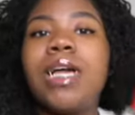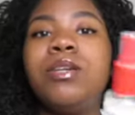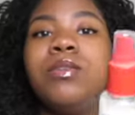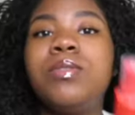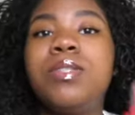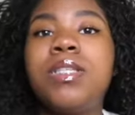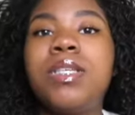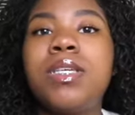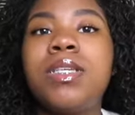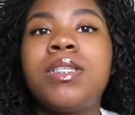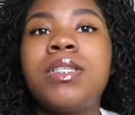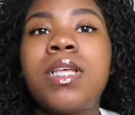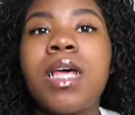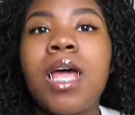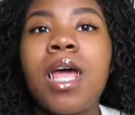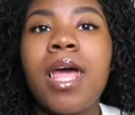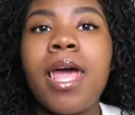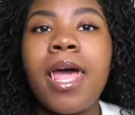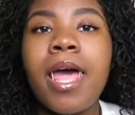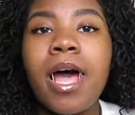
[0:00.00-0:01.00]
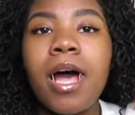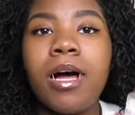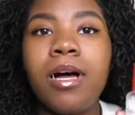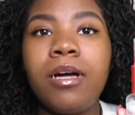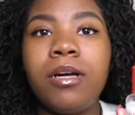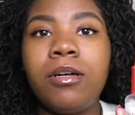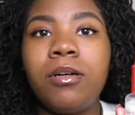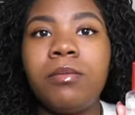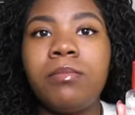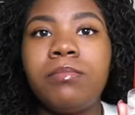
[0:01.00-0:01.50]
use this
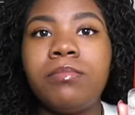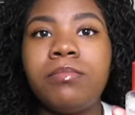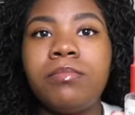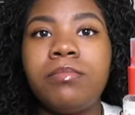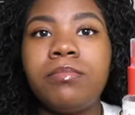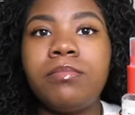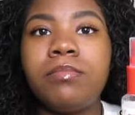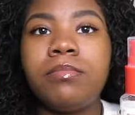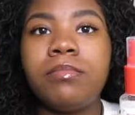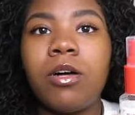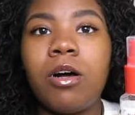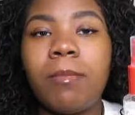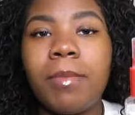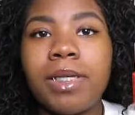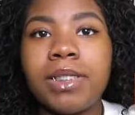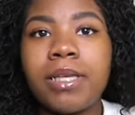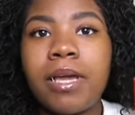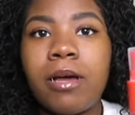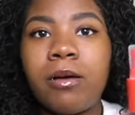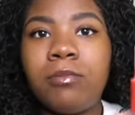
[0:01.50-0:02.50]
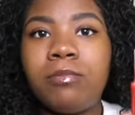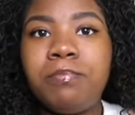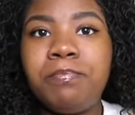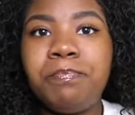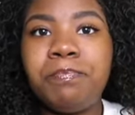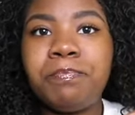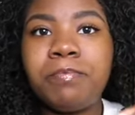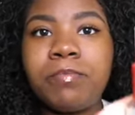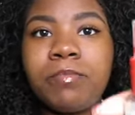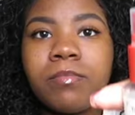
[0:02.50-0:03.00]
on my scalp
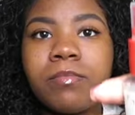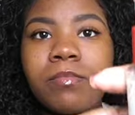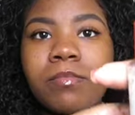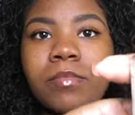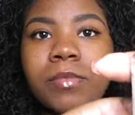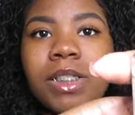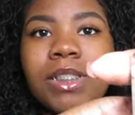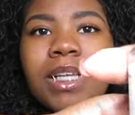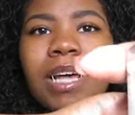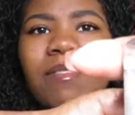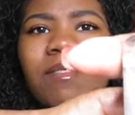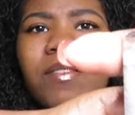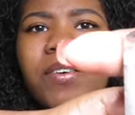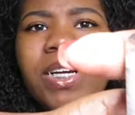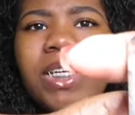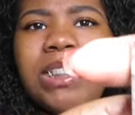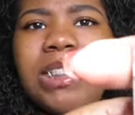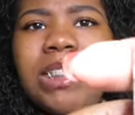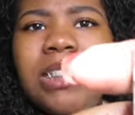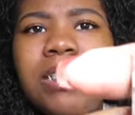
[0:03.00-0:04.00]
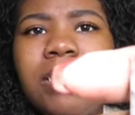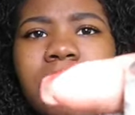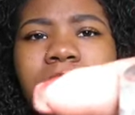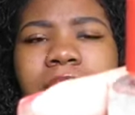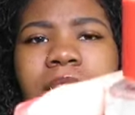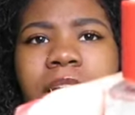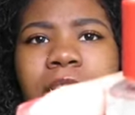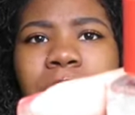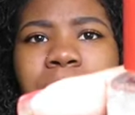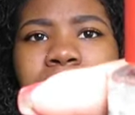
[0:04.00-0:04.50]
because I have a very sensitive
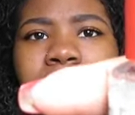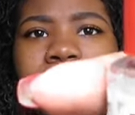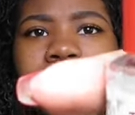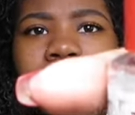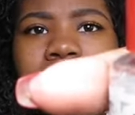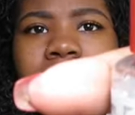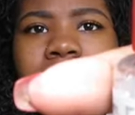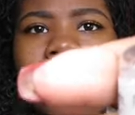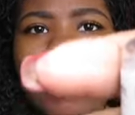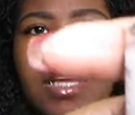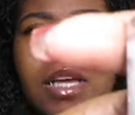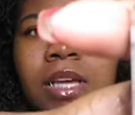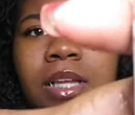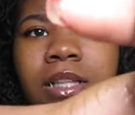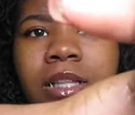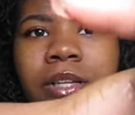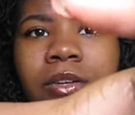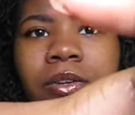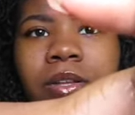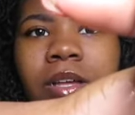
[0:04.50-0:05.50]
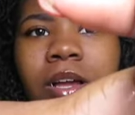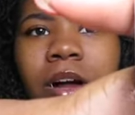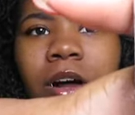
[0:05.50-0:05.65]
scalp and it's literally